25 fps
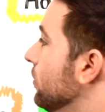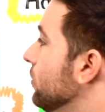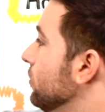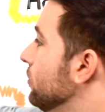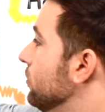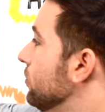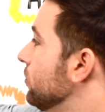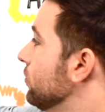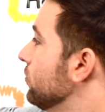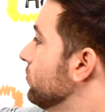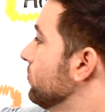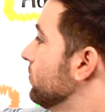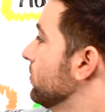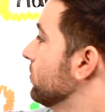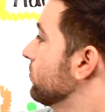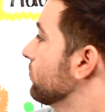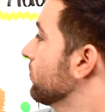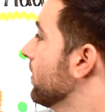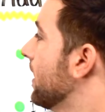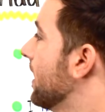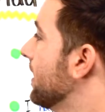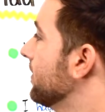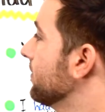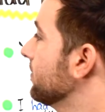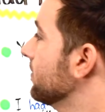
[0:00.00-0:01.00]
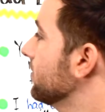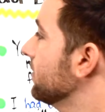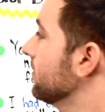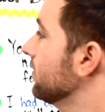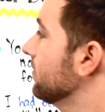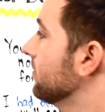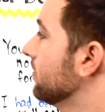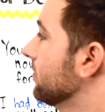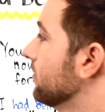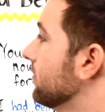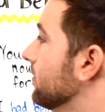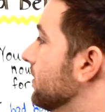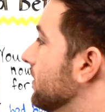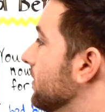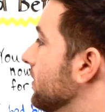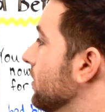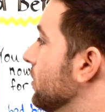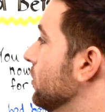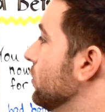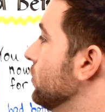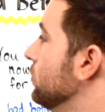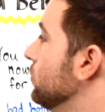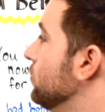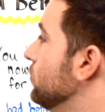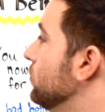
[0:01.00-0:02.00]
You would rather,
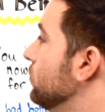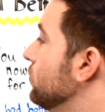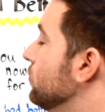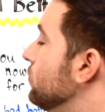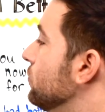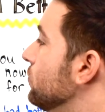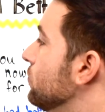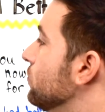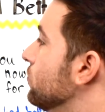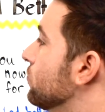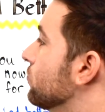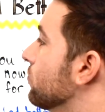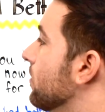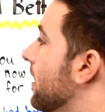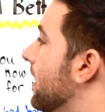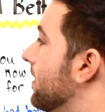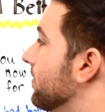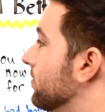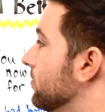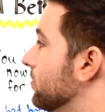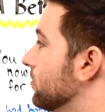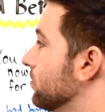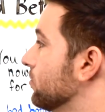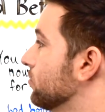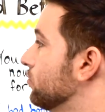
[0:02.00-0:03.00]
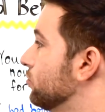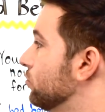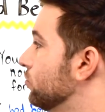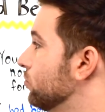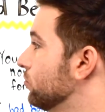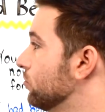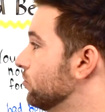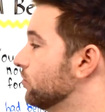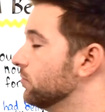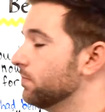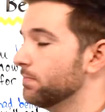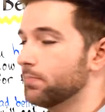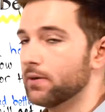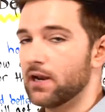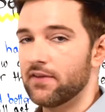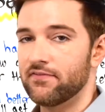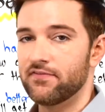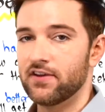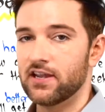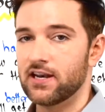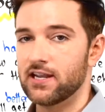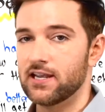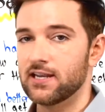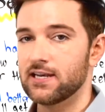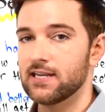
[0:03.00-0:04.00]
you'd rather. Tú
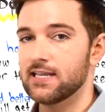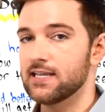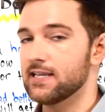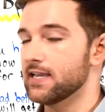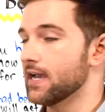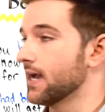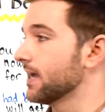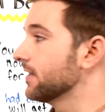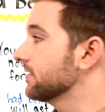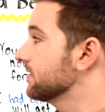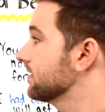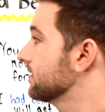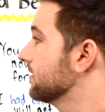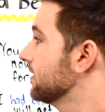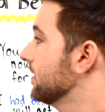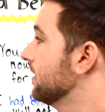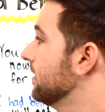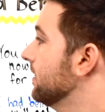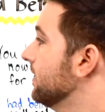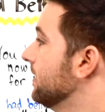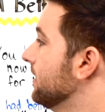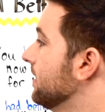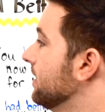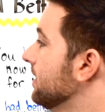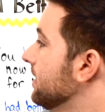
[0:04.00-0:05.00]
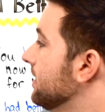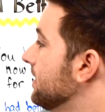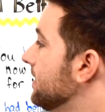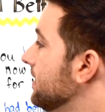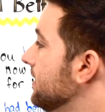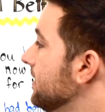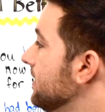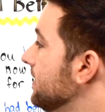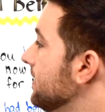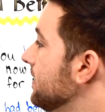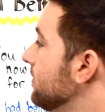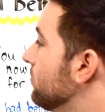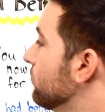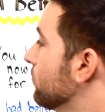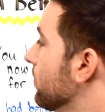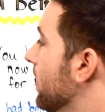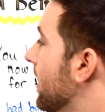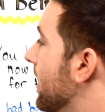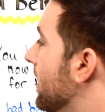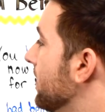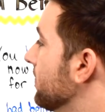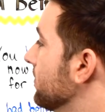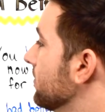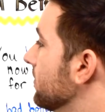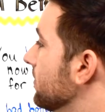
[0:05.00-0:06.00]
preferirías. He'd
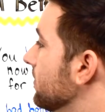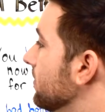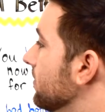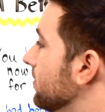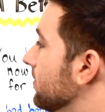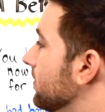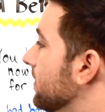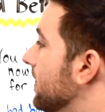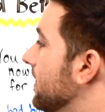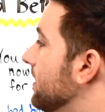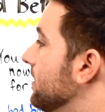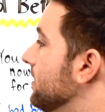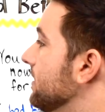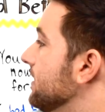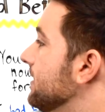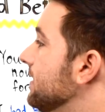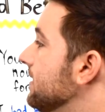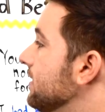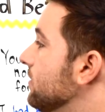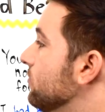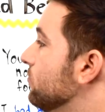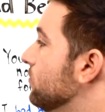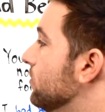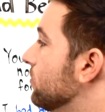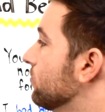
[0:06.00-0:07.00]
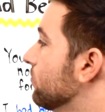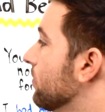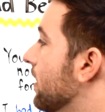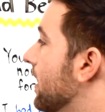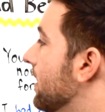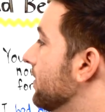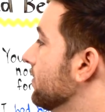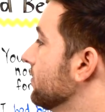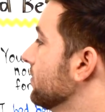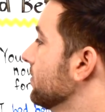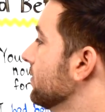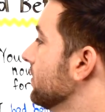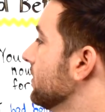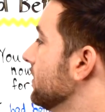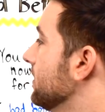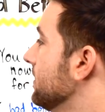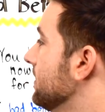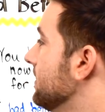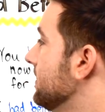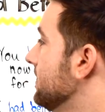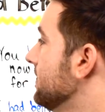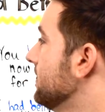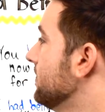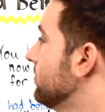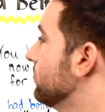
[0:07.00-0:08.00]
rather, okay, he would rather,
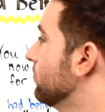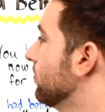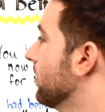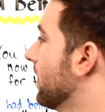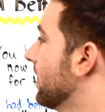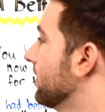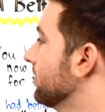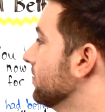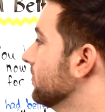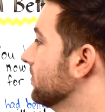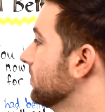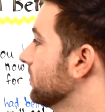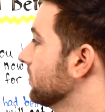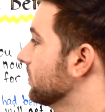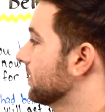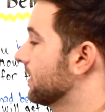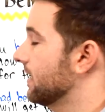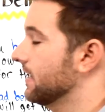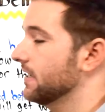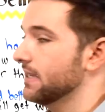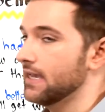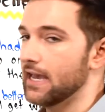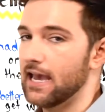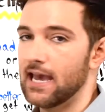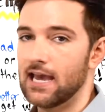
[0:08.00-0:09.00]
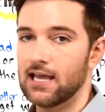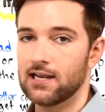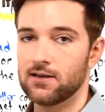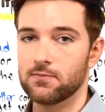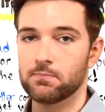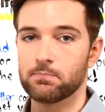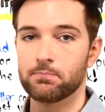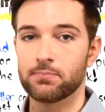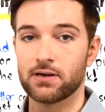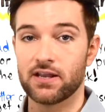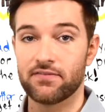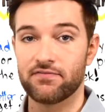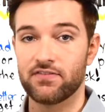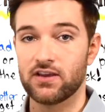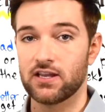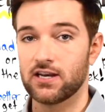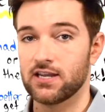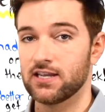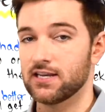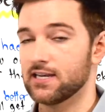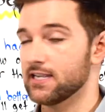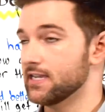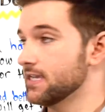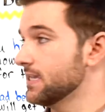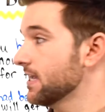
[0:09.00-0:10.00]
he'd rather, okay, él
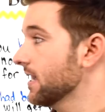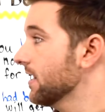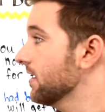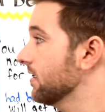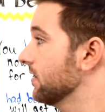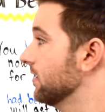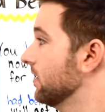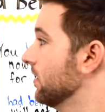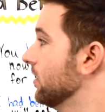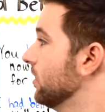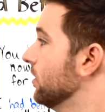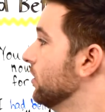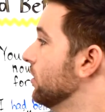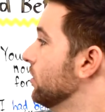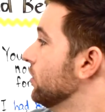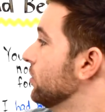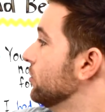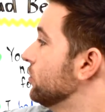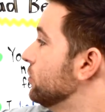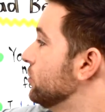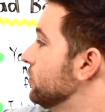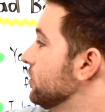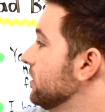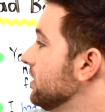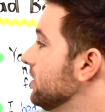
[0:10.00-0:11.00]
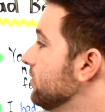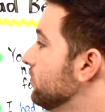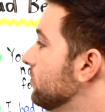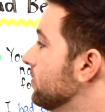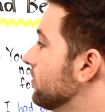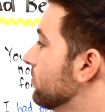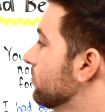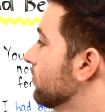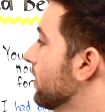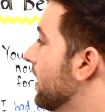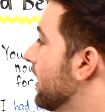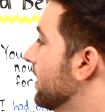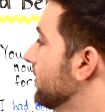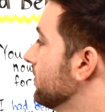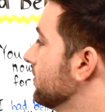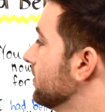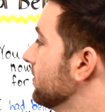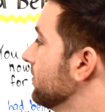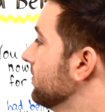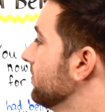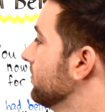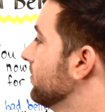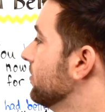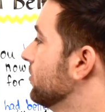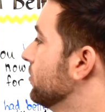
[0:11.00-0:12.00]
preferiría. She would
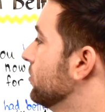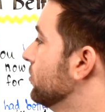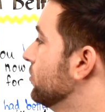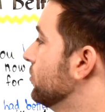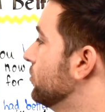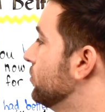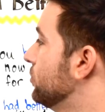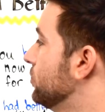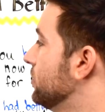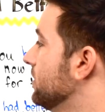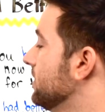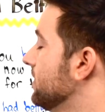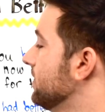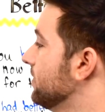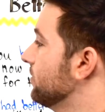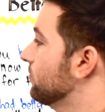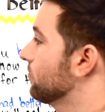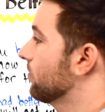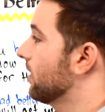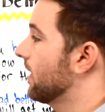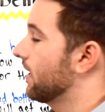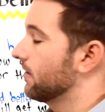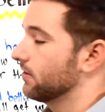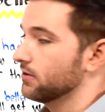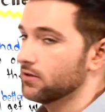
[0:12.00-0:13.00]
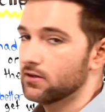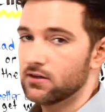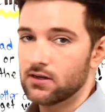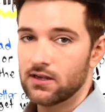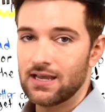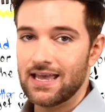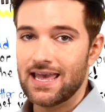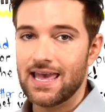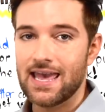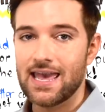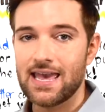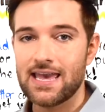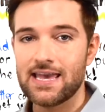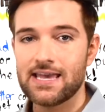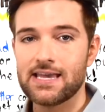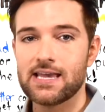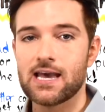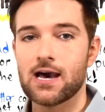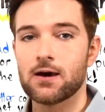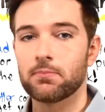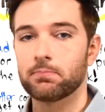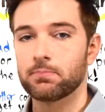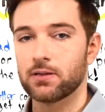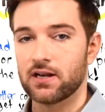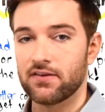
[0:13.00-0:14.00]
rather, she'd rather,
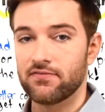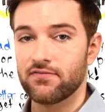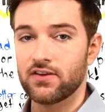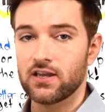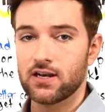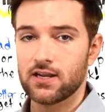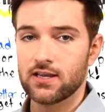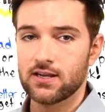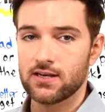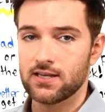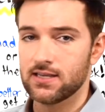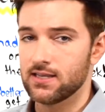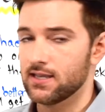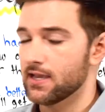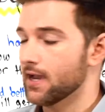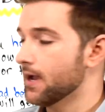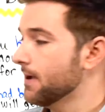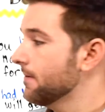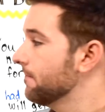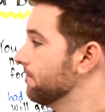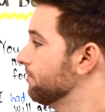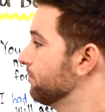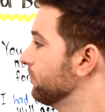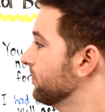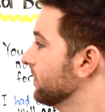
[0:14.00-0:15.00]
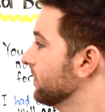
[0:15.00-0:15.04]
ella preferiría.